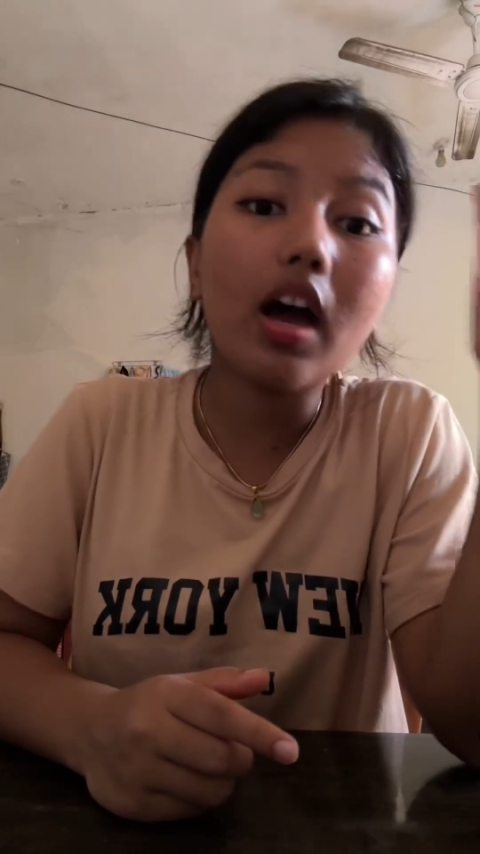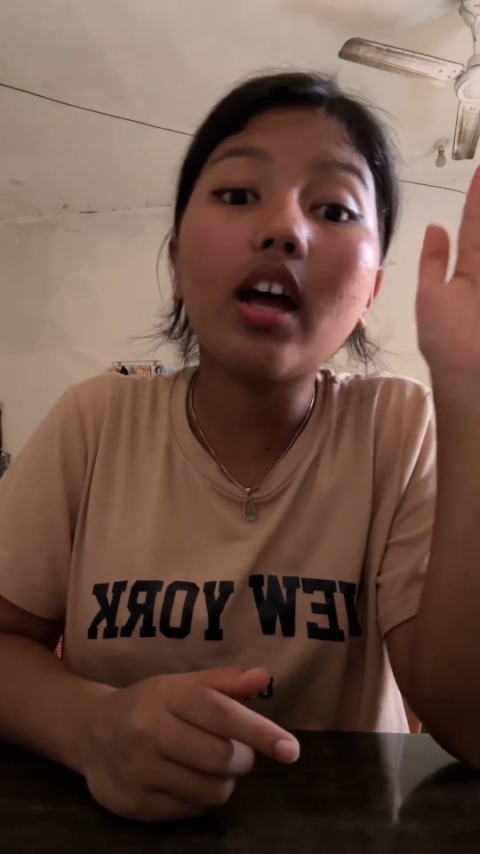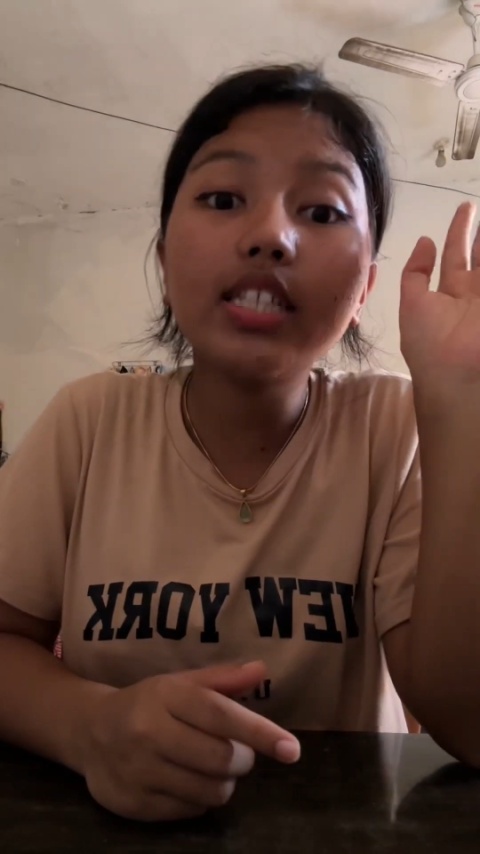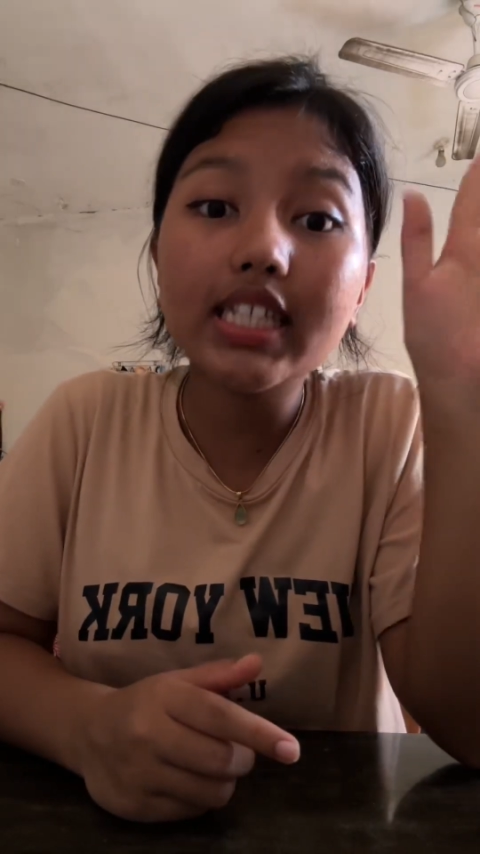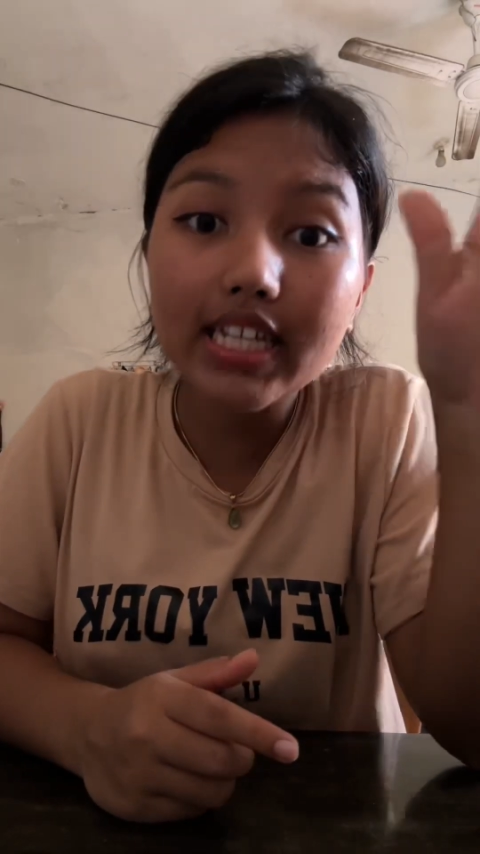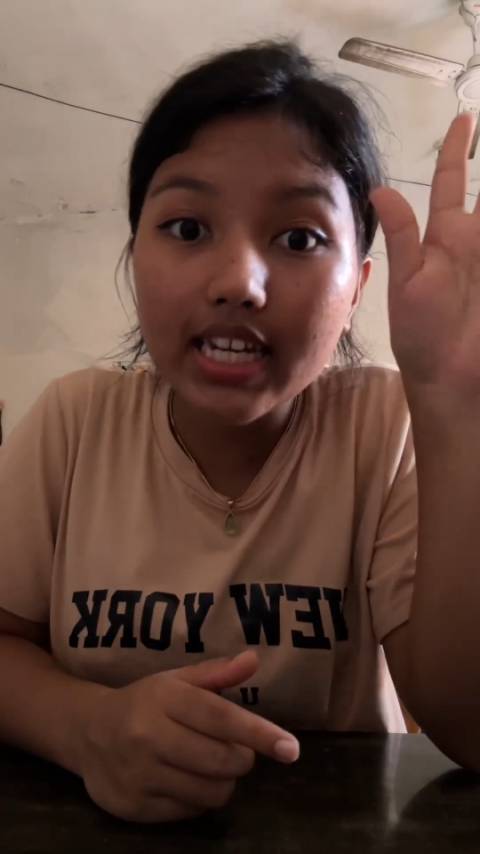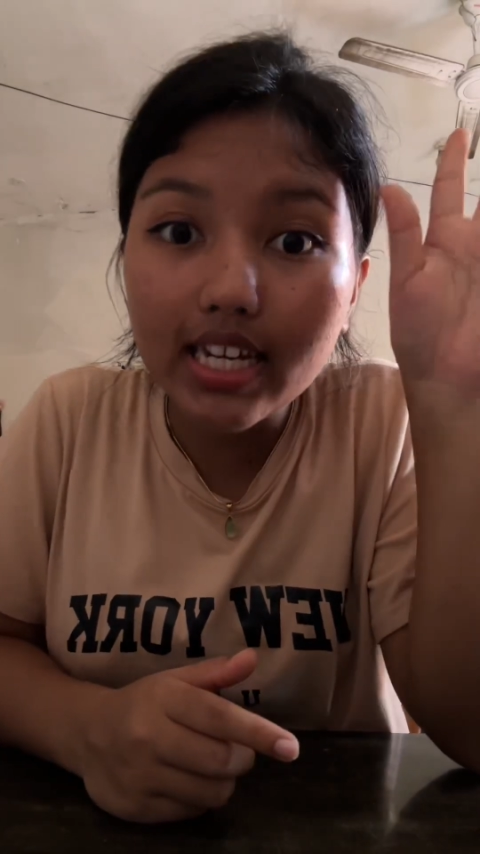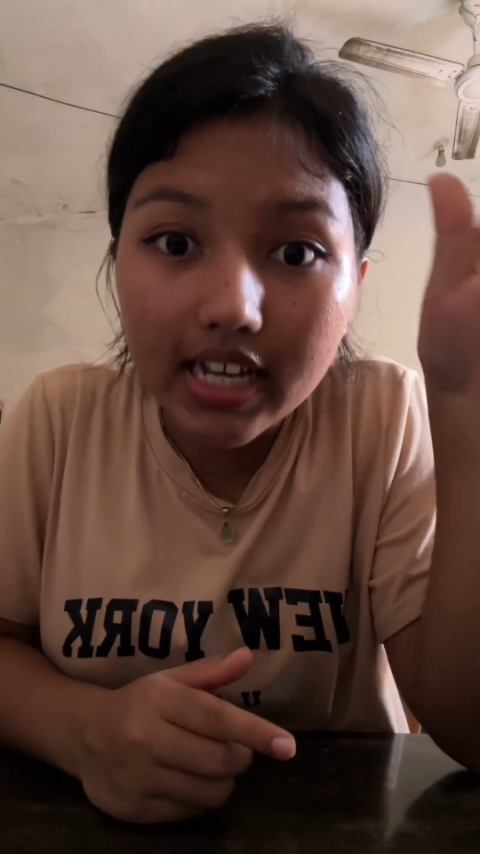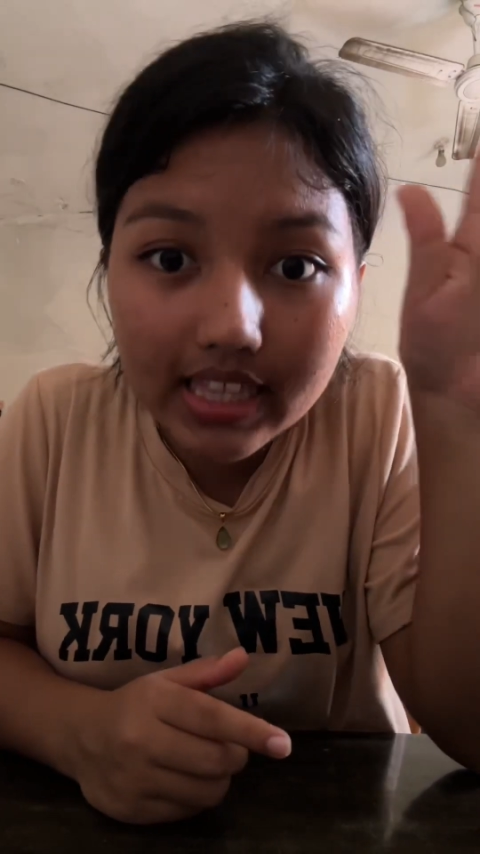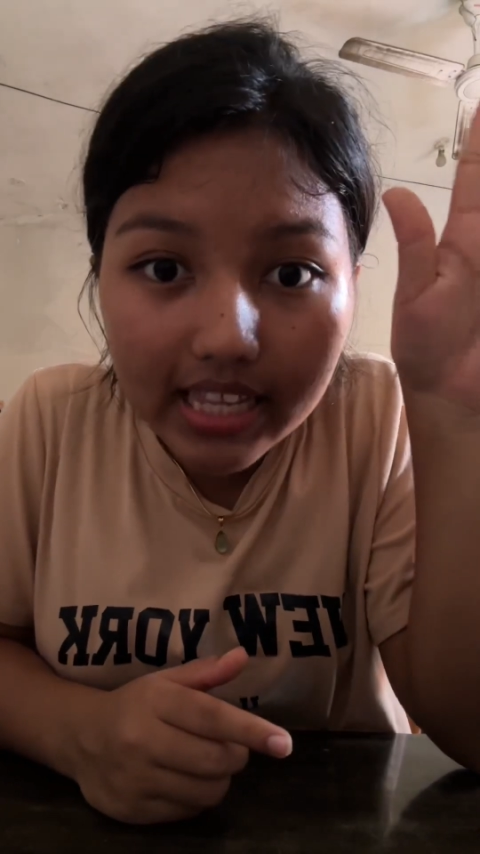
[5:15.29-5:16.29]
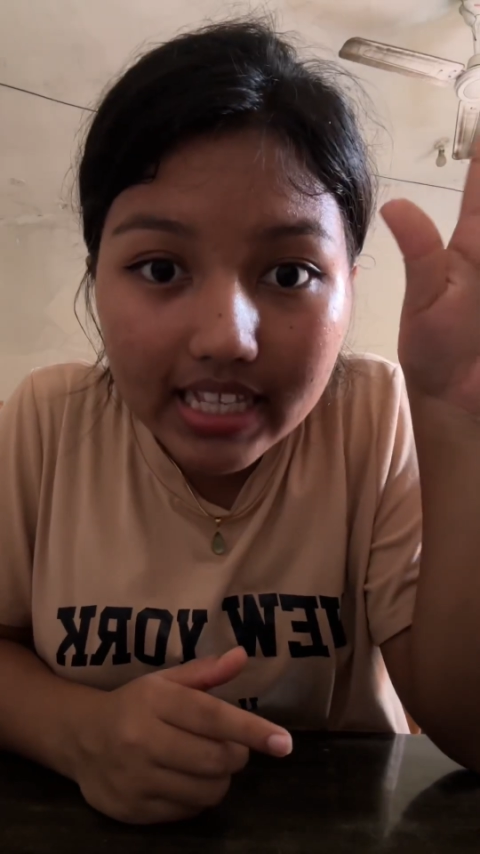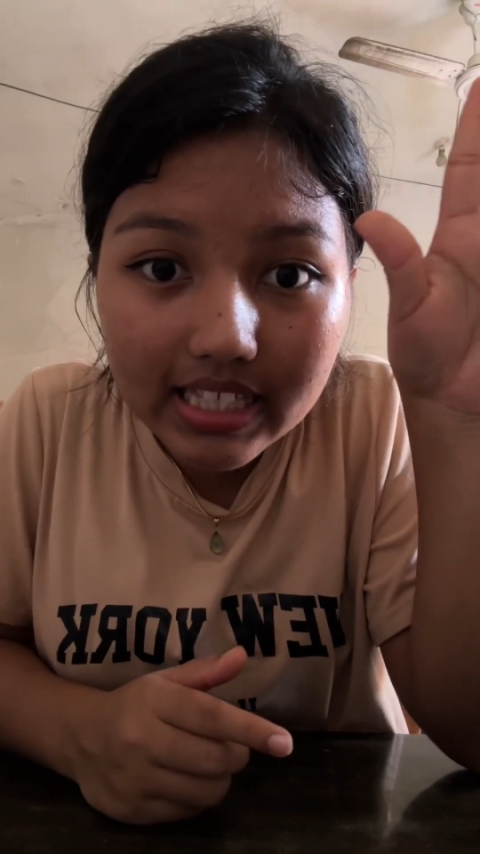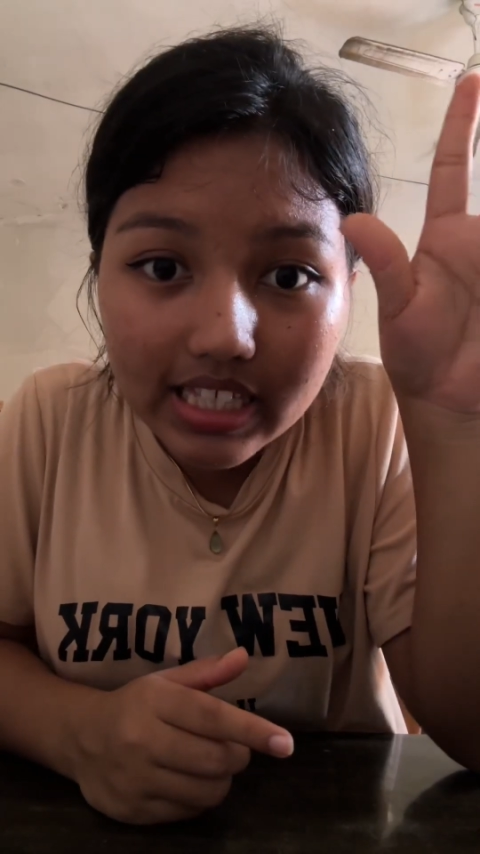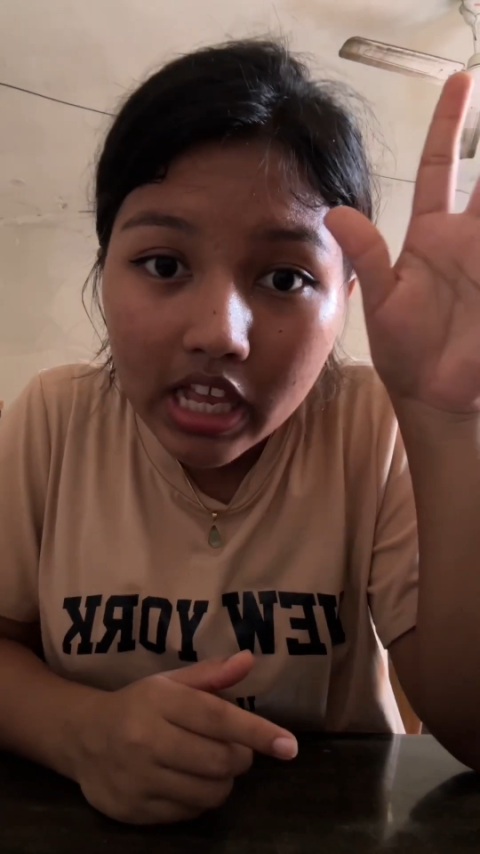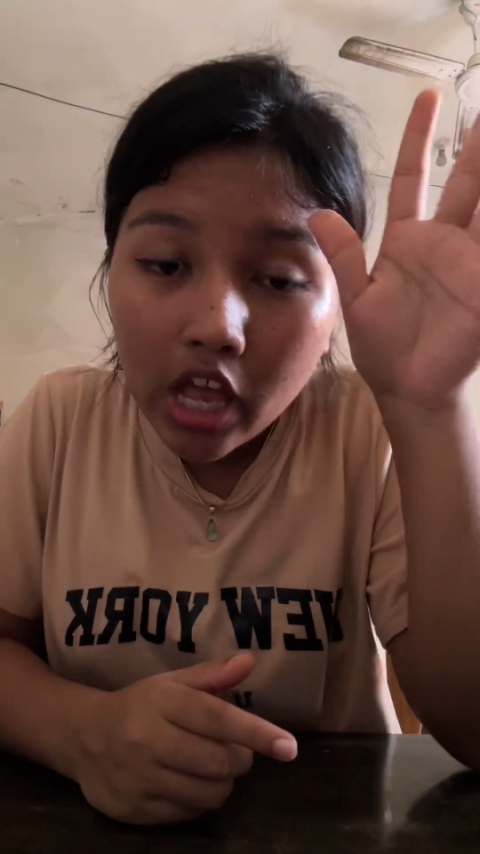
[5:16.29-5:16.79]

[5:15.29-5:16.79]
until and unless